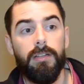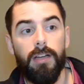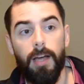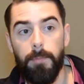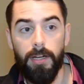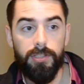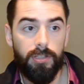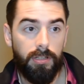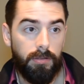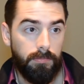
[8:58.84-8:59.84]
I'm not
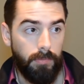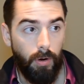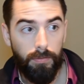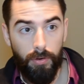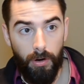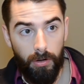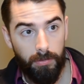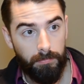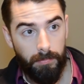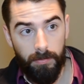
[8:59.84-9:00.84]
sure
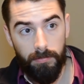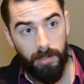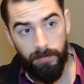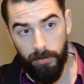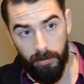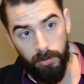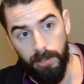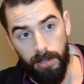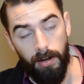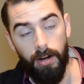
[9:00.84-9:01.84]
overall, if you include
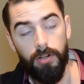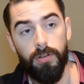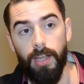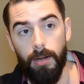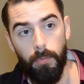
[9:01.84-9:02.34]
the entire UK,